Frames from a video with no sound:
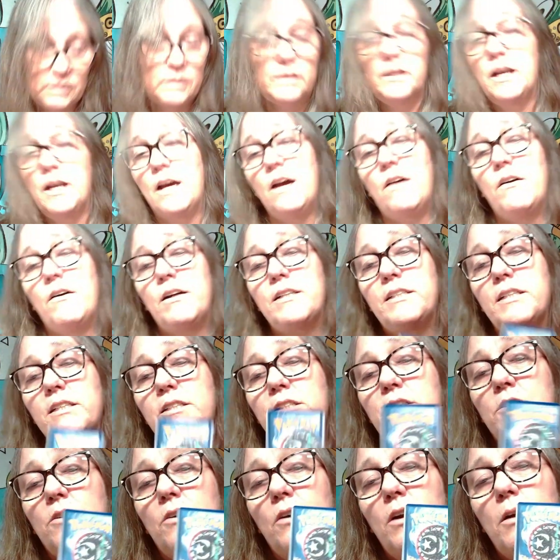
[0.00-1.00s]
Now, I
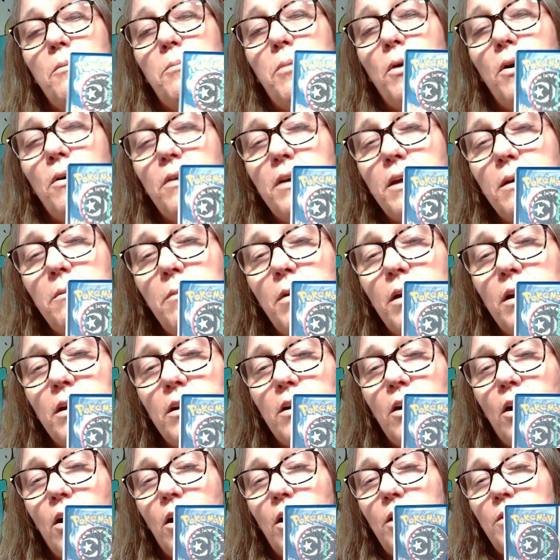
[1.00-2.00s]
did score a
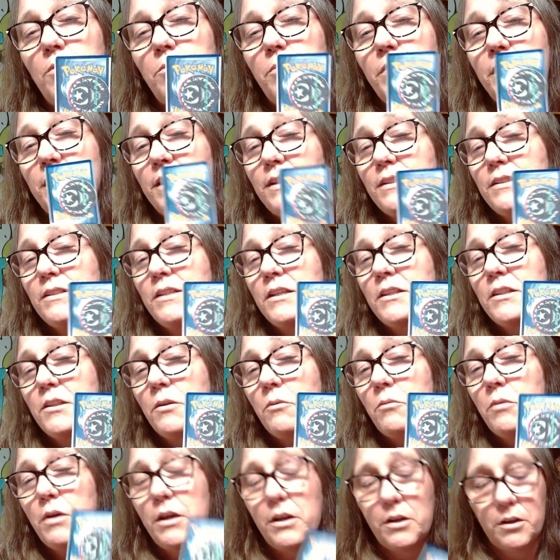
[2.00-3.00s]
Pokemon card, but is it
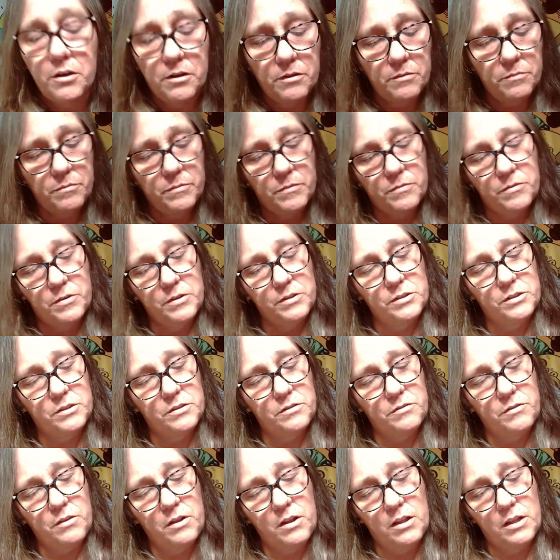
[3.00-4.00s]
the winner? First
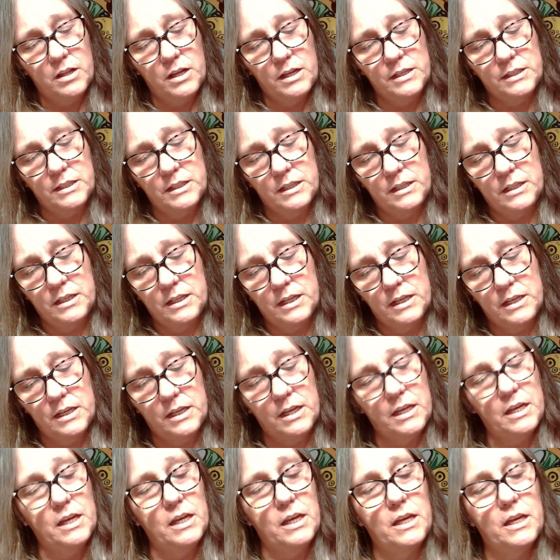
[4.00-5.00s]
of all, I did
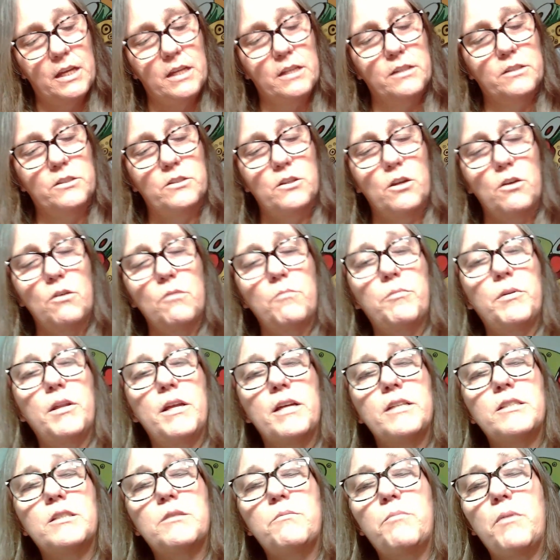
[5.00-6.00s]
get a So
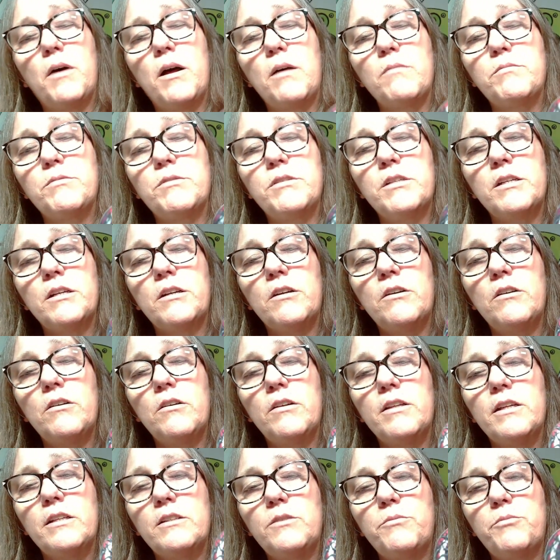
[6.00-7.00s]
Blessed Pop sticker.
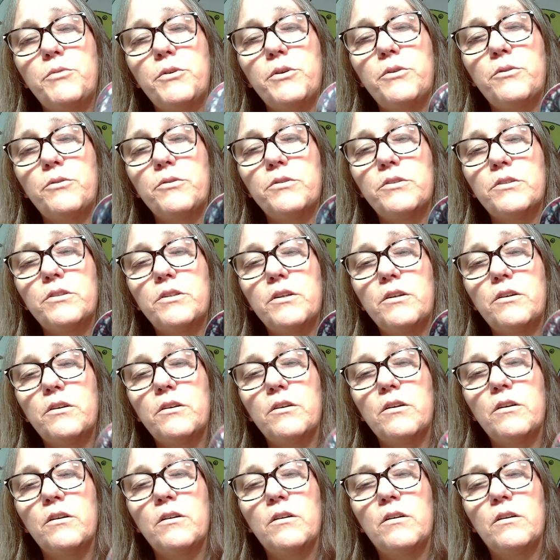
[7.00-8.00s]
Oh, that's pretty cool
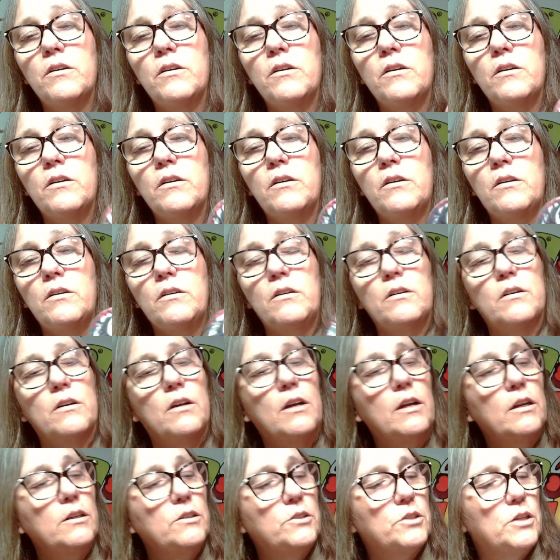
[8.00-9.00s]
sticker.
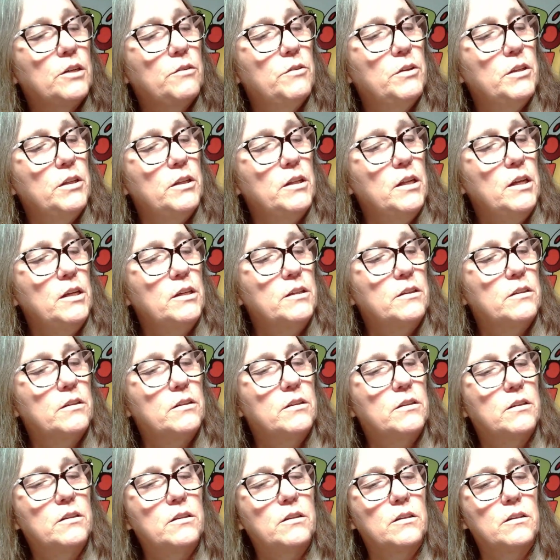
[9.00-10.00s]
Actually, I really like
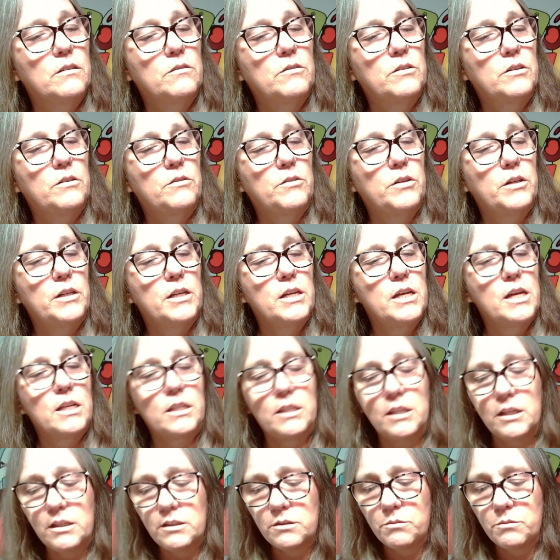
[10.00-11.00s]
I wonder where he had these